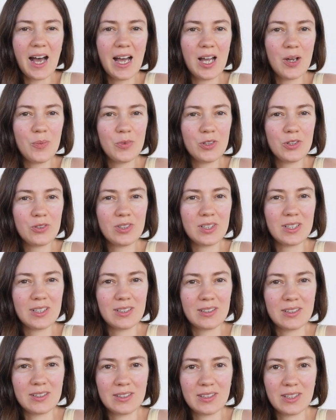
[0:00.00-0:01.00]
I'm not
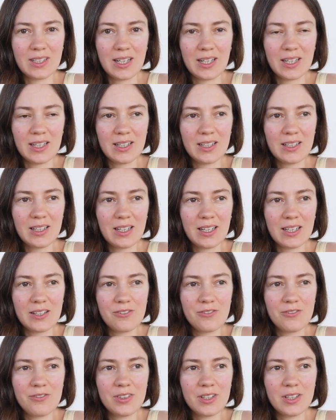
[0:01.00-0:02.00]
getting tired. I
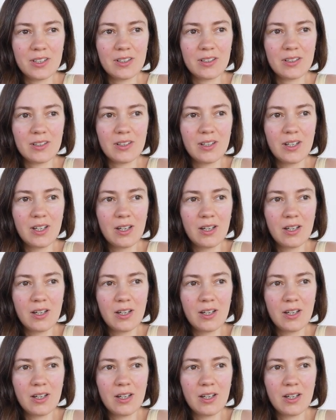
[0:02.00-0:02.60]
feel